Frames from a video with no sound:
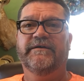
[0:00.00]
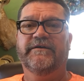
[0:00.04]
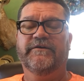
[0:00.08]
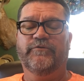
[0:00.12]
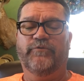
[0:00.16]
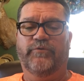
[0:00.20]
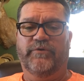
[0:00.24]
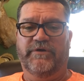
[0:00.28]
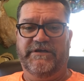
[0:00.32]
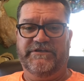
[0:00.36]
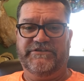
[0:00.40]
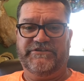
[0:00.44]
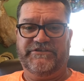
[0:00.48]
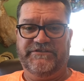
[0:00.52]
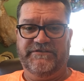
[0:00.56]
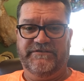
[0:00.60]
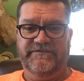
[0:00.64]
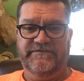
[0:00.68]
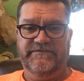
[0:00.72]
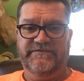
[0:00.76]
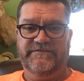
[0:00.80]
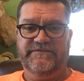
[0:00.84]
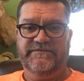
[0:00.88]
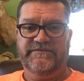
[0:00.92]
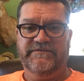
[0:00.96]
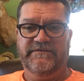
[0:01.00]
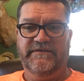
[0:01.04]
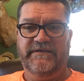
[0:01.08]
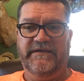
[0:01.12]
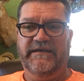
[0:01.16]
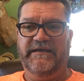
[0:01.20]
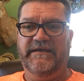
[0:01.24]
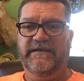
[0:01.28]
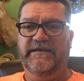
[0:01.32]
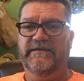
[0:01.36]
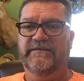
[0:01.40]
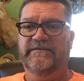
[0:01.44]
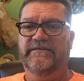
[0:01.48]
questions,
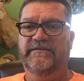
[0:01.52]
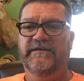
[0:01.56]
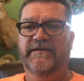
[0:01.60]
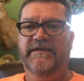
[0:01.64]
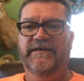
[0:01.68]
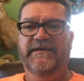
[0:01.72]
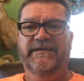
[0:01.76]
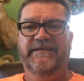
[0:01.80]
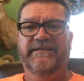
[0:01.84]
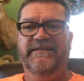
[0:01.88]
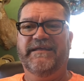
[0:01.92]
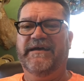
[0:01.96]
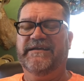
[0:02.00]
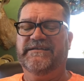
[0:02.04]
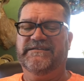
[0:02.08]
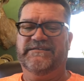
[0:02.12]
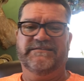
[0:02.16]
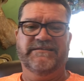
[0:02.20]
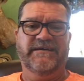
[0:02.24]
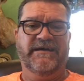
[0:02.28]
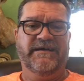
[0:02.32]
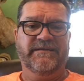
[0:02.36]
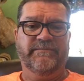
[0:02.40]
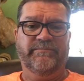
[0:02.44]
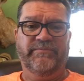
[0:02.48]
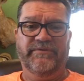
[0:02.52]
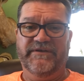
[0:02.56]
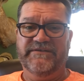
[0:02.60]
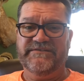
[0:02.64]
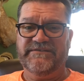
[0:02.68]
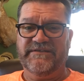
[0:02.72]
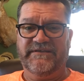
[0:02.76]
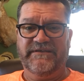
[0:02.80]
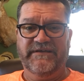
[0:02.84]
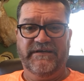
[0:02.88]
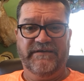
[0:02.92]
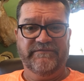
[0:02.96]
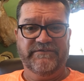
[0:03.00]
and that is not a
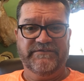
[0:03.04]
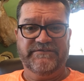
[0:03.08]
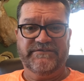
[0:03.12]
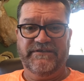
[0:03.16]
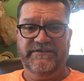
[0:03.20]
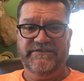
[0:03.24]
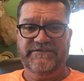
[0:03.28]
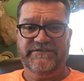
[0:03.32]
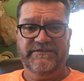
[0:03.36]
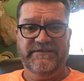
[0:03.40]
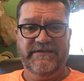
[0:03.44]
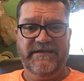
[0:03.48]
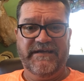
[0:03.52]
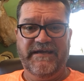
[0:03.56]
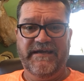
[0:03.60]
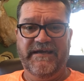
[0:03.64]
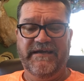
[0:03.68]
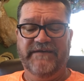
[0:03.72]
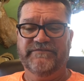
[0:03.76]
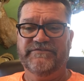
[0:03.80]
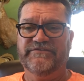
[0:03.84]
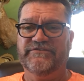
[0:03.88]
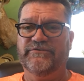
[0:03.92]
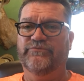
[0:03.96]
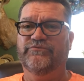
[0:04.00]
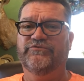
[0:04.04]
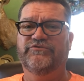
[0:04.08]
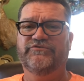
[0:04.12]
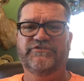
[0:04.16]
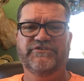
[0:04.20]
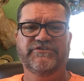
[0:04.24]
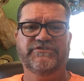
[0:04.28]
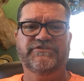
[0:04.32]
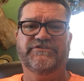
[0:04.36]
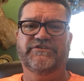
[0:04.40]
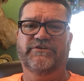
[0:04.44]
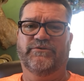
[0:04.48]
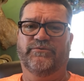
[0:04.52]
pleasant conversation to have, so
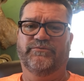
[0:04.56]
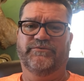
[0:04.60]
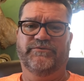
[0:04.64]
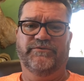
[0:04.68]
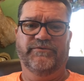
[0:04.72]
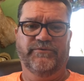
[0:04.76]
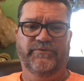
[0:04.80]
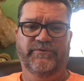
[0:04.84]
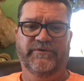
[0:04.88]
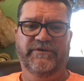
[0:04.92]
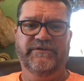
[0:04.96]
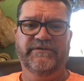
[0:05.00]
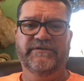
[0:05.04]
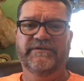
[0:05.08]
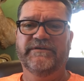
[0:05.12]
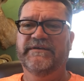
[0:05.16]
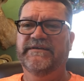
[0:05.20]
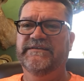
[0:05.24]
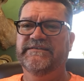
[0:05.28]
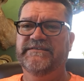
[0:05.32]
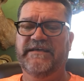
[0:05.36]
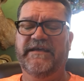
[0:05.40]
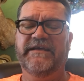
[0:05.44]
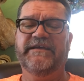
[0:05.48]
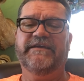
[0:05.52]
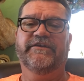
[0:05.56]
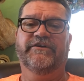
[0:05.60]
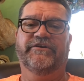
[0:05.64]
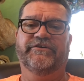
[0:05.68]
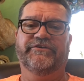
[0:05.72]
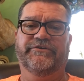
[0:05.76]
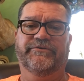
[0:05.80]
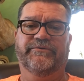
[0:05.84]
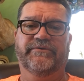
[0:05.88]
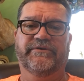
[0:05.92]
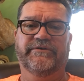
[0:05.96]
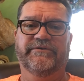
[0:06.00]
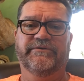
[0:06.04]
just don't do it. Take it on
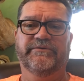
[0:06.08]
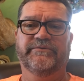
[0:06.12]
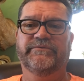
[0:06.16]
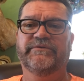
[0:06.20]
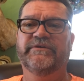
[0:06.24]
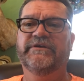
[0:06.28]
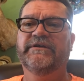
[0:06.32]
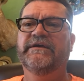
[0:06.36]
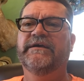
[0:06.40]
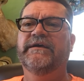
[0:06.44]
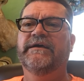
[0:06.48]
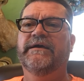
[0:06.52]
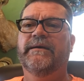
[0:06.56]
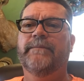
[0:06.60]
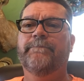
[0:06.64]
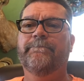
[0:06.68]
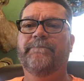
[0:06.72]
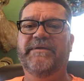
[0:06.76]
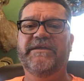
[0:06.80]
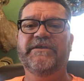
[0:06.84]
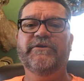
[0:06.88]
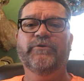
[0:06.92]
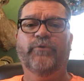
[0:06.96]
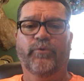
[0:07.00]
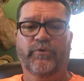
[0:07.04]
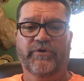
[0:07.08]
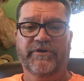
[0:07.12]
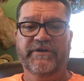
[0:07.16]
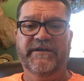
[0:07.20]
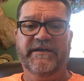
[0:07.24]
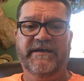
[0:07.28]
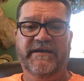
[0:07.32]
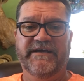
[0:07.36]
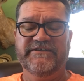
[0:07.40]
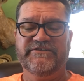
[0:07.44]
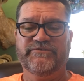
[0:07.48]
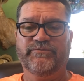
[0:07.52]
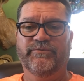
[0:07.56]
your own. Be
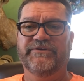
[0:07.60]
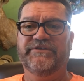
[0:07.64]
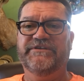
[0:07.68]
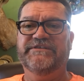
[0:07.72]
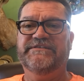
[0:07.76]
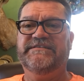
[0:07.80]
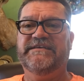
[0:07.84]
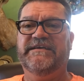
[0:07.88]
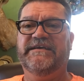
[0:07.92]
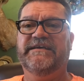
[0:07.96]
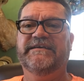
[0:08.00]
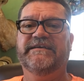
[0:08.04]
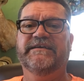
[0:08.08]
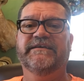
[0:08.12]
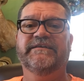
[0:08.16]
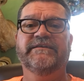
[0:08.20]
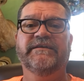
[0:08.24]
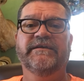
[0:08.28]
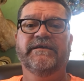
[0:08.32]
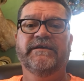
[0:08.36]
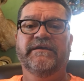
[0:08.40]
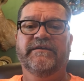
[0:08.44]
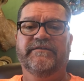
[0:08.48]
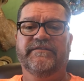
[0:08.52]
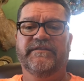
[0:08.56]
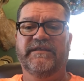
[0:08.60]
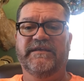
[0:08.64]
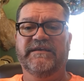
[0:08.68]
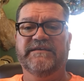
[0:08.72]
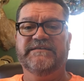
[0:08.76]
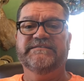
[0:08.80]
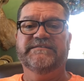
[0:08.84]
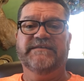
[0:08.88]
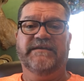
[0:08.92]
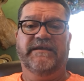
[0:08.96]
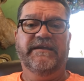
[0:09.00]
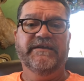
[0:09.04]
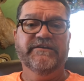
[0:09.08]
organized when you take it.
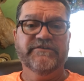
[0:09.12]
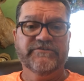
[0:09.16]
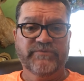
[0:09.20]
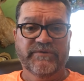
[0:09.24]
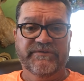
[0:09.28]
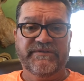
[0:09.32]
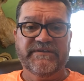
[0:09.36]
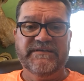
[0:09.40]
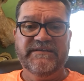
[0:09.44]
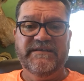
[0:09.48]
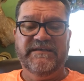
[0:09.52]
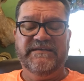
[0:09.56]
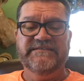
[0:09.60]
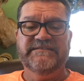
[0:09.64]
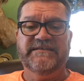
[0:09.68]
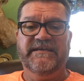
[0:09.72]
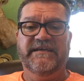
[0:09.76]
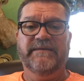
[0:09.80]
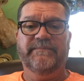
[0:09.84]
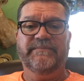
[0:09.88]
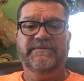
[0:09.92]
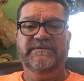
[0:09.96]
Here's what the exam